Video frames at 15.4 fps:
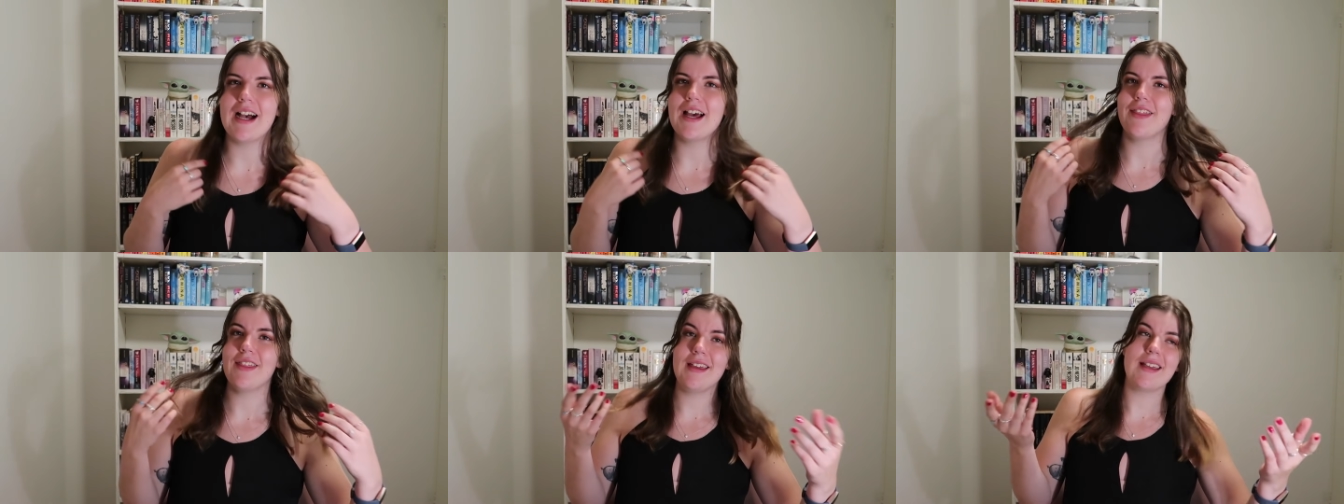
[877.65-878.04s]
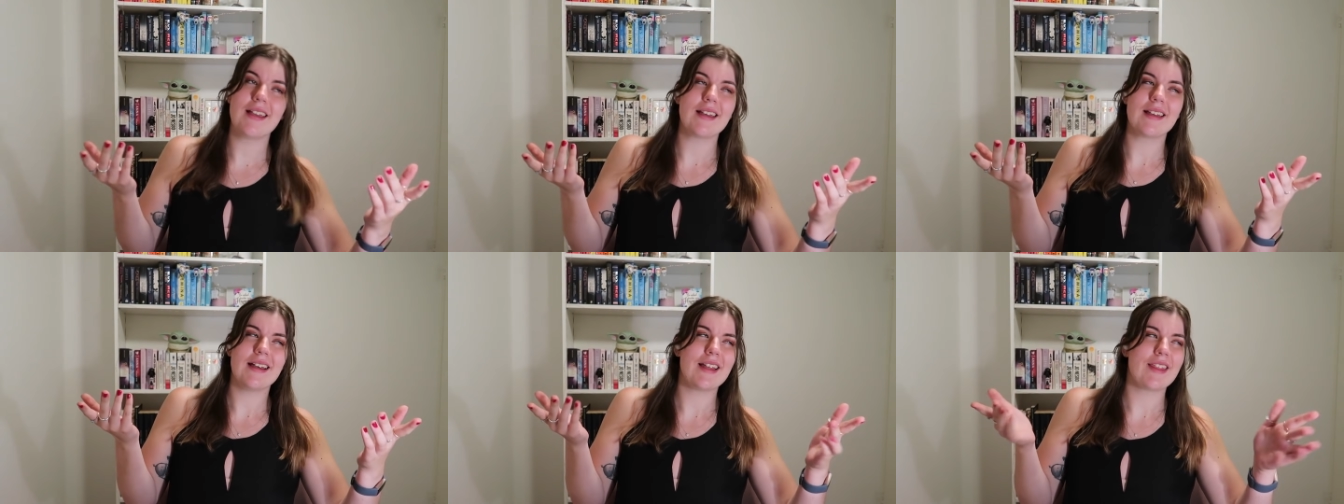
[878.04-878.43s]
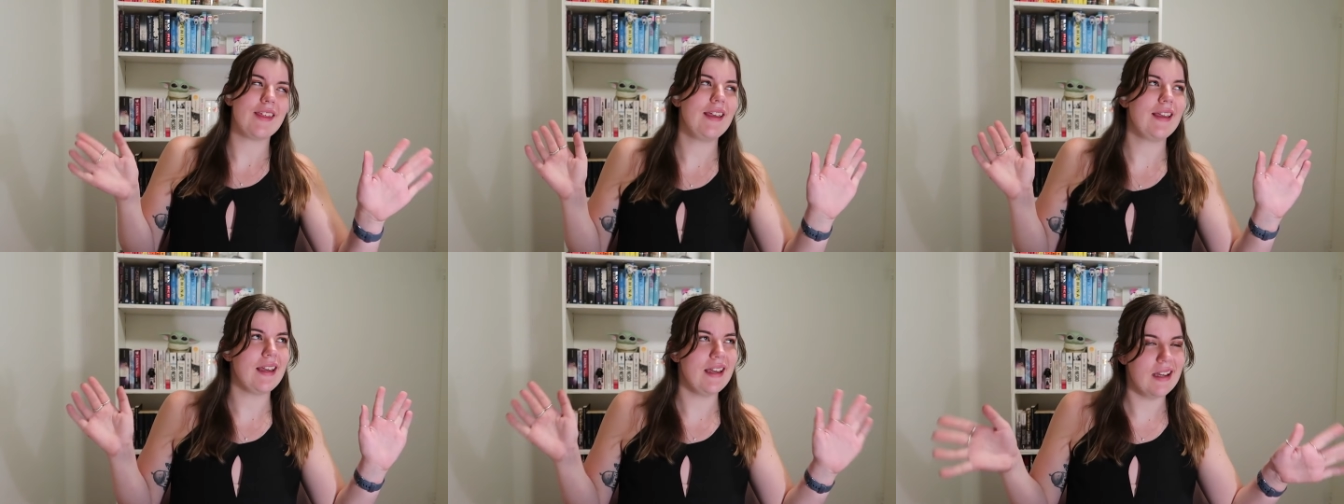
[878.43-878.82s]
I think I
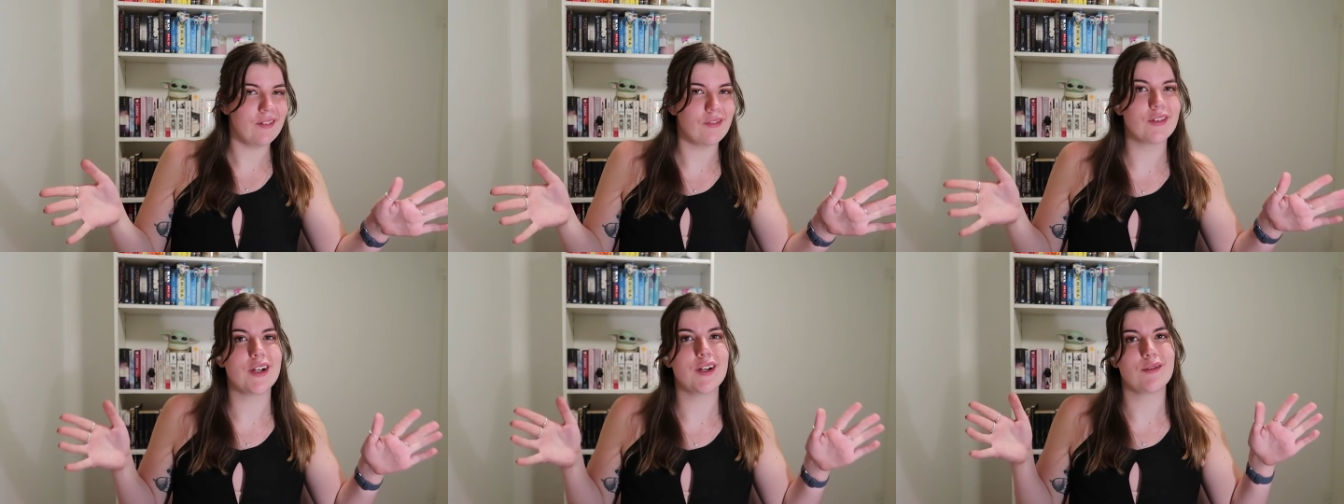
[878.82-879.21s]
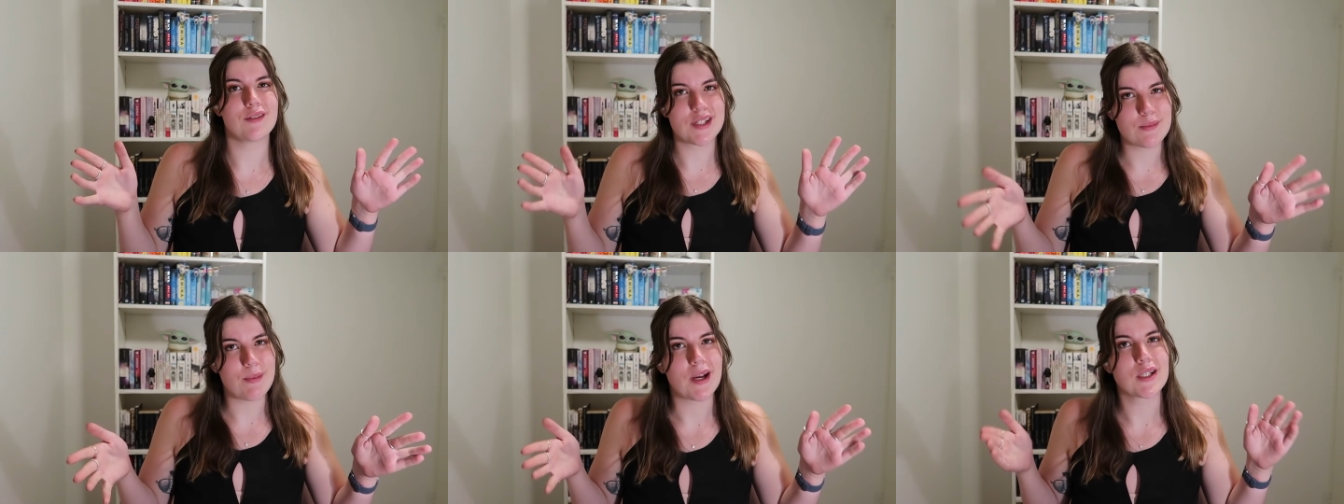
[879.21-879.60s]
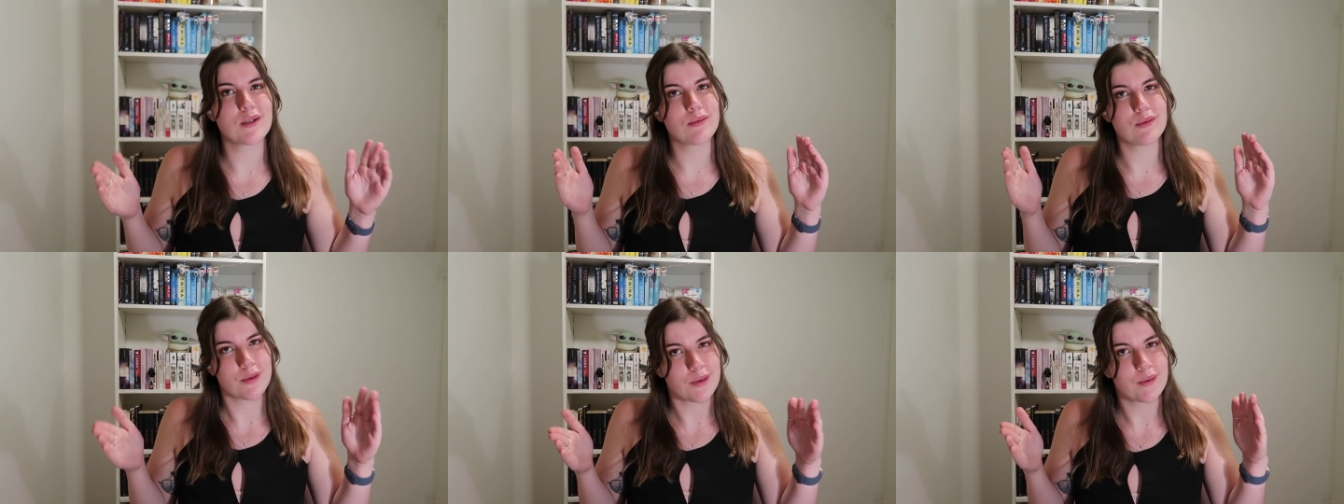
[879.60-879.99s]
think every
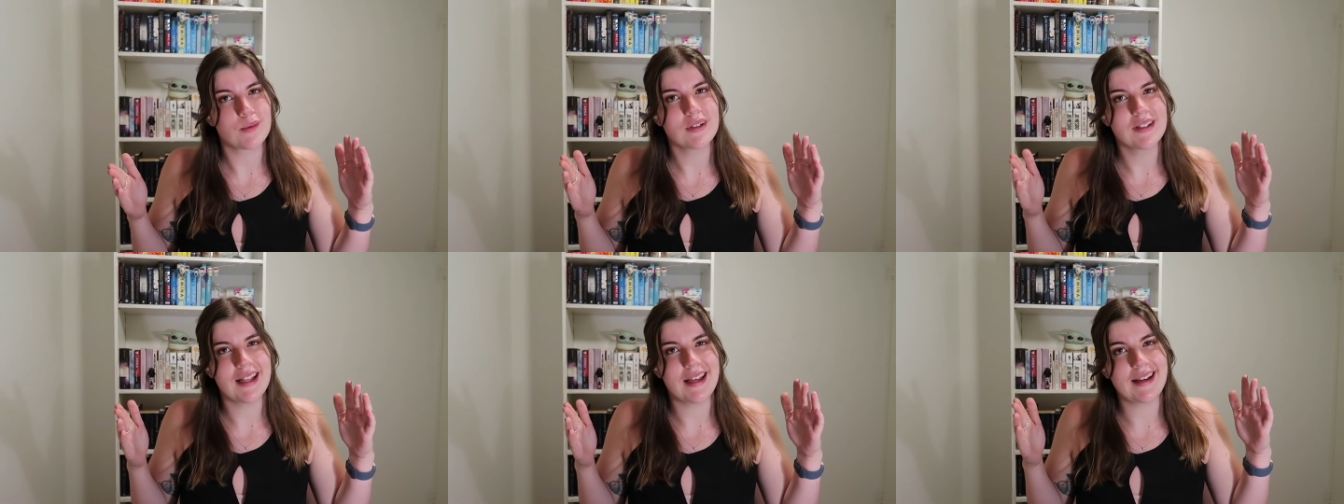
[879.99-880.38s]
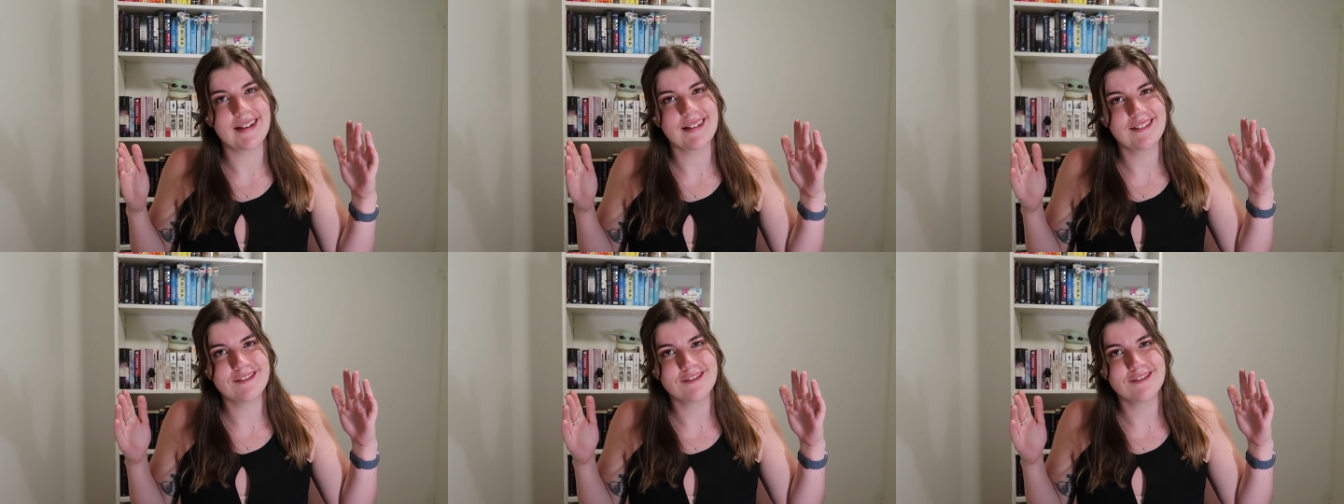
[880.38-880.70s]
respectable like